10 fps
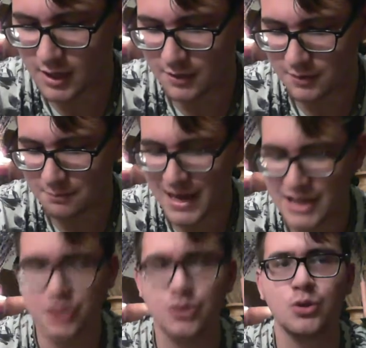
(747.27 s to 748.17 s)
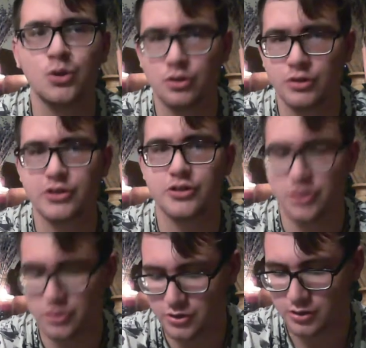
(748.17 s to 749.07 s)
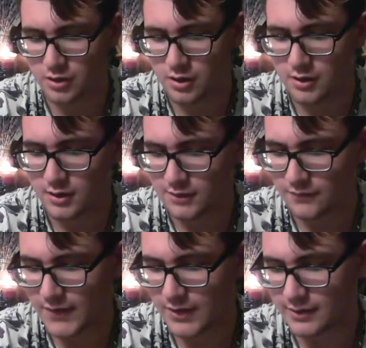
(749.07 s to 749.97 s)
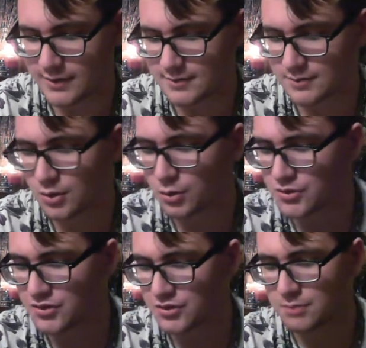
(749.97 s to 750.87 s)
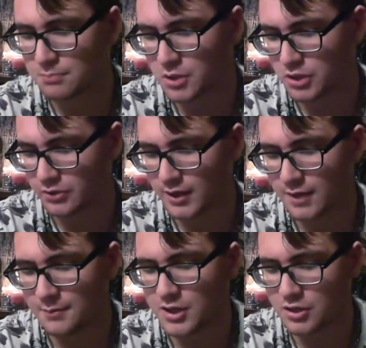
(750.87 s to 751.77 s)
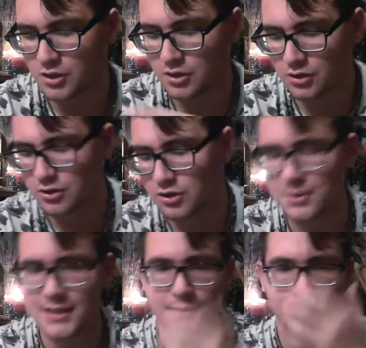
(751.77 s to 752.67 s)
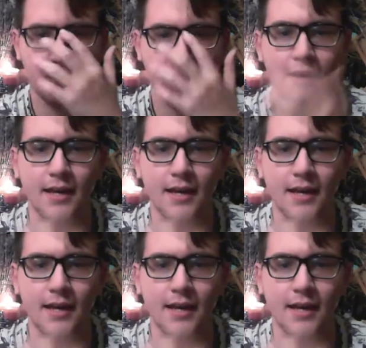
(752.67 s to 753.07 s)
Magical creatures, fairies. Solar system, Mercury. I mean, you get the point.